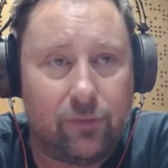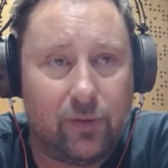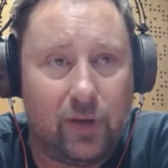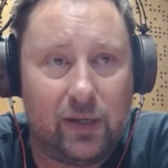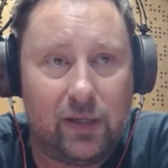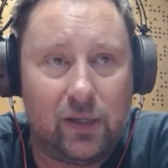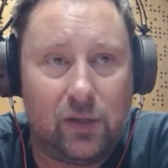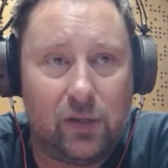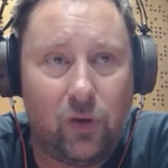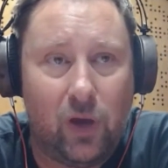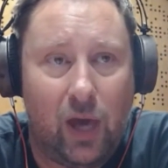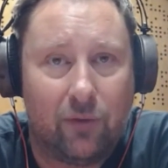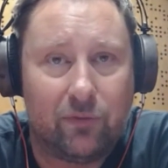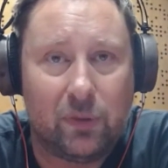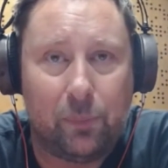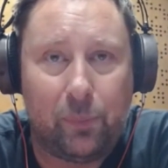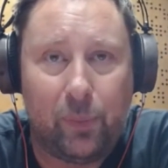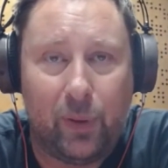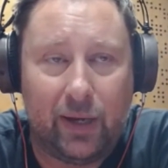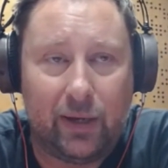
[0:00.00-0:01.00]
And if you have
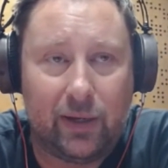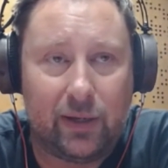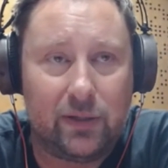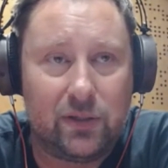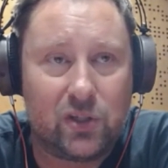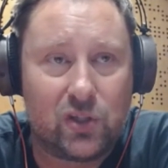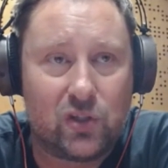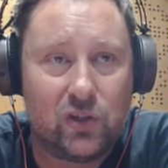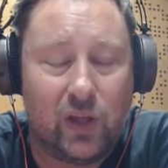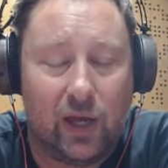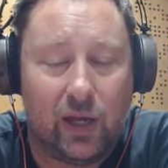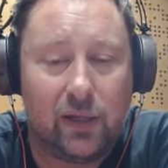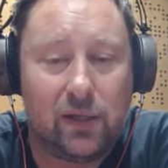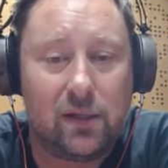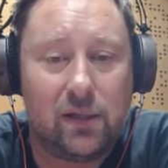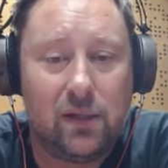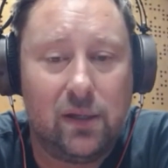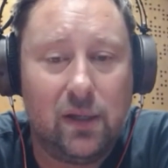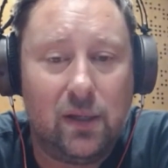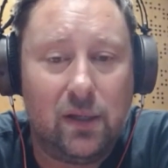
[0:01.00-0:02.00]
the package,
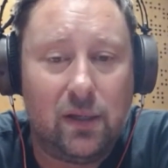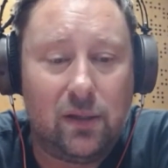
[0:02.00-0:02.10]
then